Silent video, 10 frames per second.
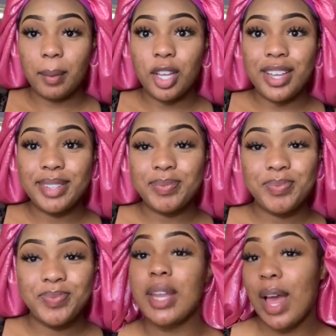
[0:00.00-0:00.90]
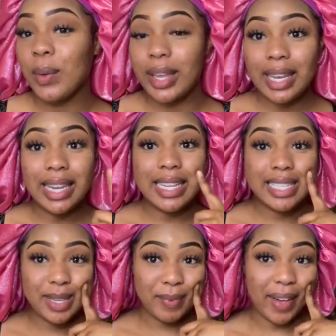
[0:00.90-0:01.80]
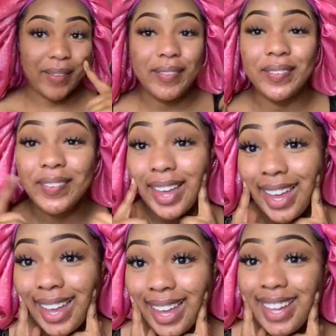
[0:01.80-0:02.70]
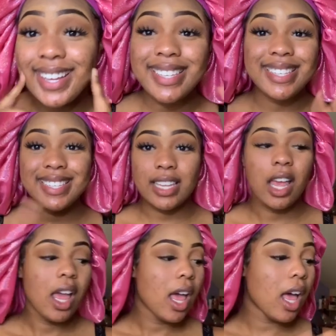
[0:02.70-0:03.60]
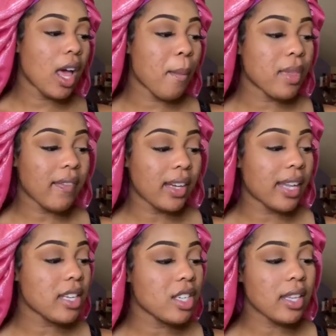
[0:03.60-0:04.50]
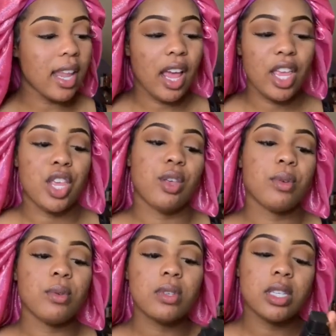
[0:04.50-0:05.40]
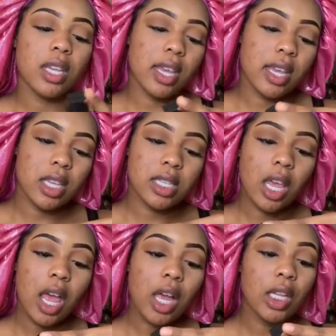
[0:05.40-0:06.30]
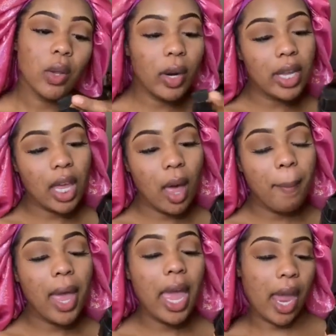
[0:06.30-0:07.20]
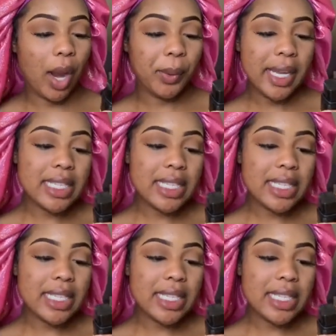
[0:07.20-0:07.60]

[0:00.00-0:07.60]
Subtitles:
Good. Now getting into my face. The foundation that I use is L'Oreal Paris